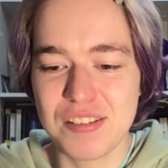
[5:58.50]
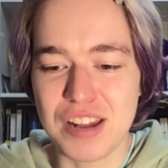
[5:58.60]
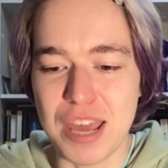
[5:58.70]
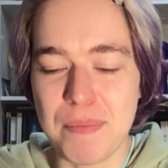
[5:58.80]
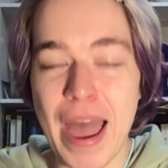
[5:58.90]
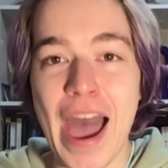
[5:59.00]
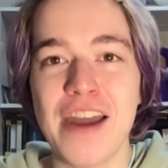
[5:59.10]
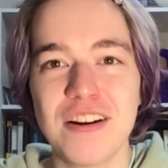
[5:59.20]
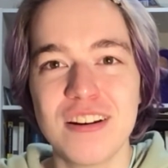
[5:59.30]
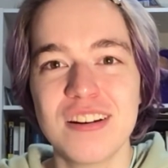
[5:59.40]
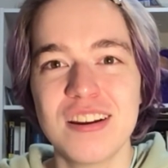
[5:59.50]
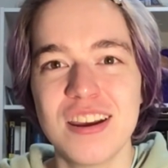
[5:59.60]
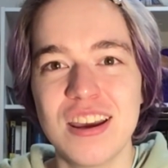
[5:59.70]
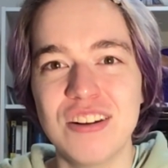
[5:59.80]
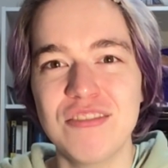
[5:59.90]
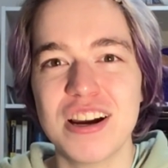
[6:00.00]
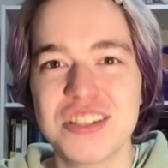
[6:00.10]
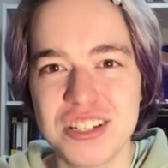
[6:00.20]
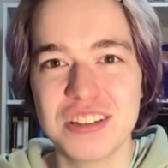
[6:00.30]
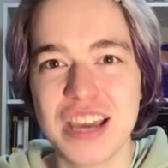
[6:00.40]
like pattern in
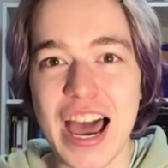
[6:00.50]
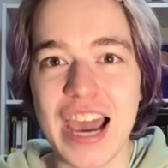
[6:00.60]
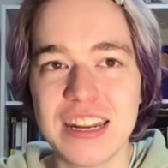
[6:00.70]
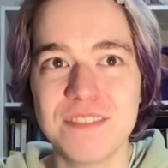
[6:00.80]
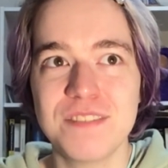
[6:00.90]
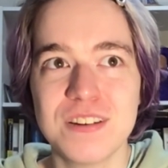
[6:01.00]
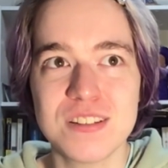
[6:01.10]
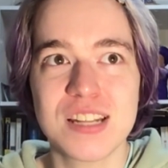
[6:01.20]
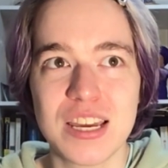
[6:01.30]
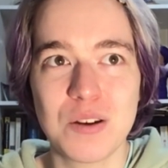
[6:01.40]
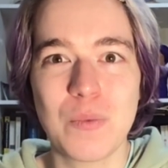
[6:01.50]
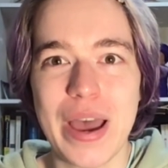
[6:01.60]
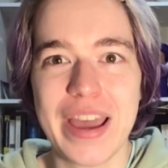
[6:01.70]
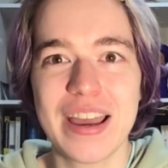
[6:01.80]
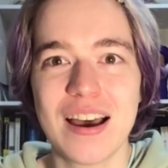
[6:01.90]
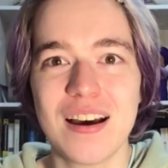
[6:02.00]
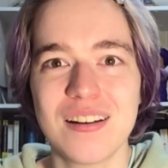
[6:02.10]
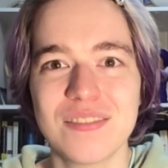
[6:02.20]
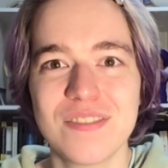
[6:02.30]
Russian kind of feels like a way of